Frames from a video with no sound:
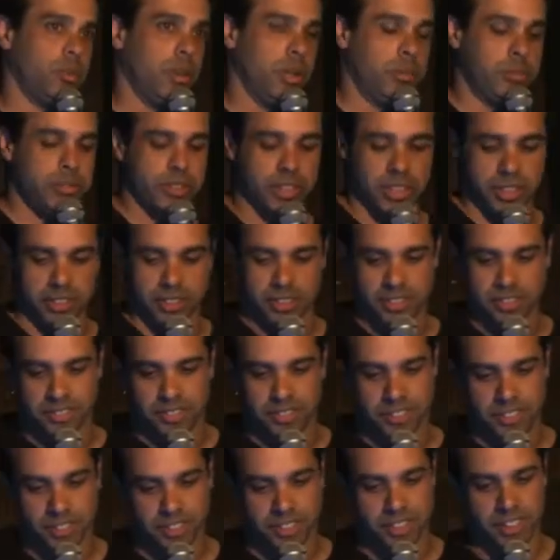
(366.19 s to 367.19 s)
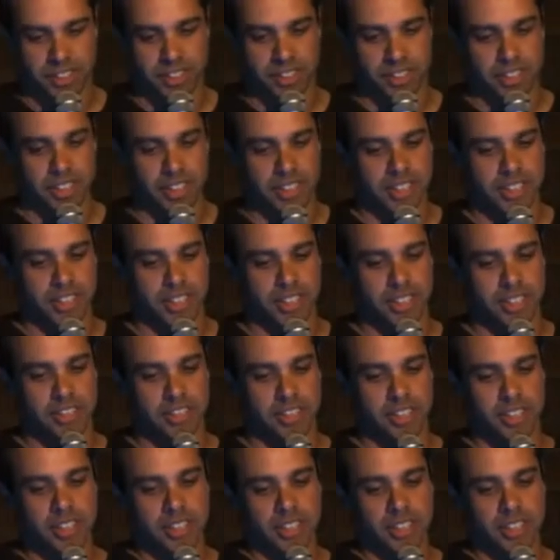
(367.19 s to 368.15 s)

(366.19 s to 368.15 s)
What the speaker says: websites. And